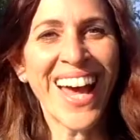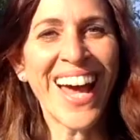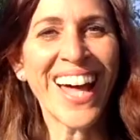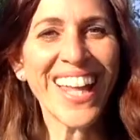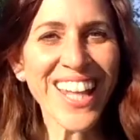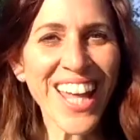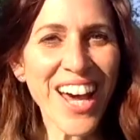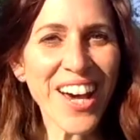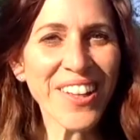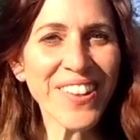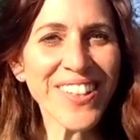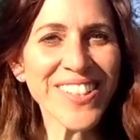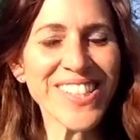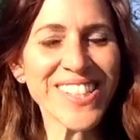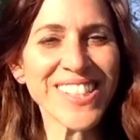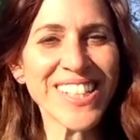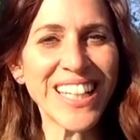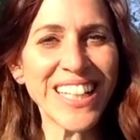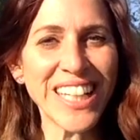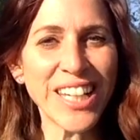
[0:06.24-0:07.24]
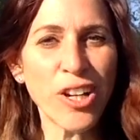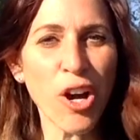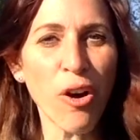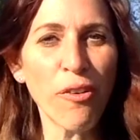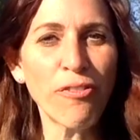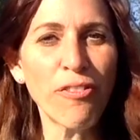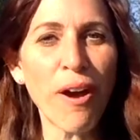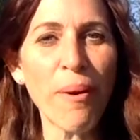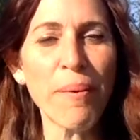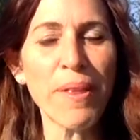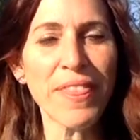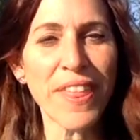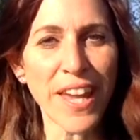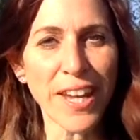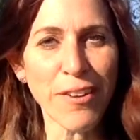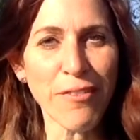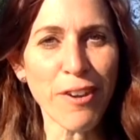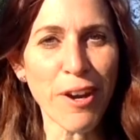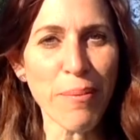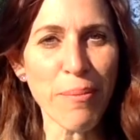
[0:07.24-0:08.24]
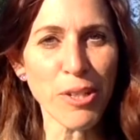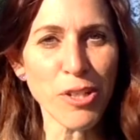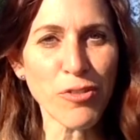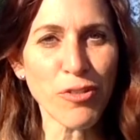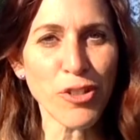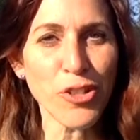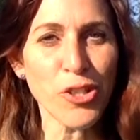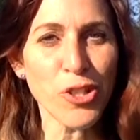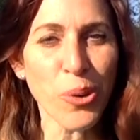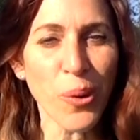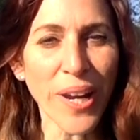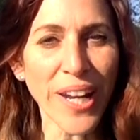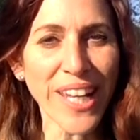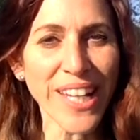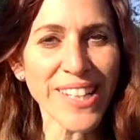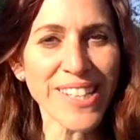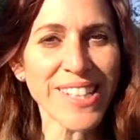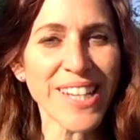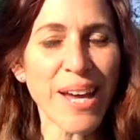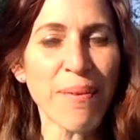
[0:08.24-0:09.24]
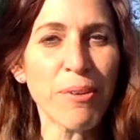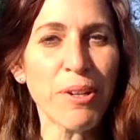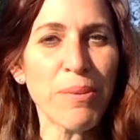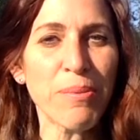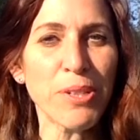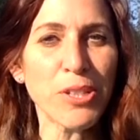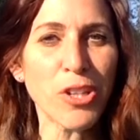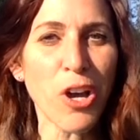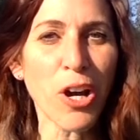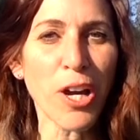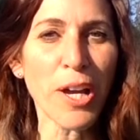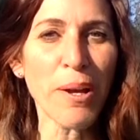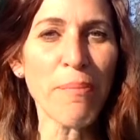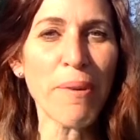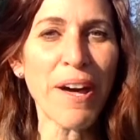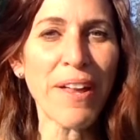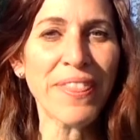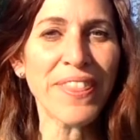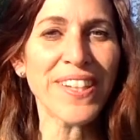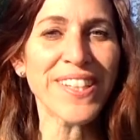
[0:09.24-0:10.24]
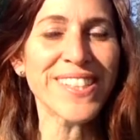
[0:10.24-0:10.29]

Hello, this is Galit Goldfarb, and thank you very much for joining. Today, I'm going to be talking about the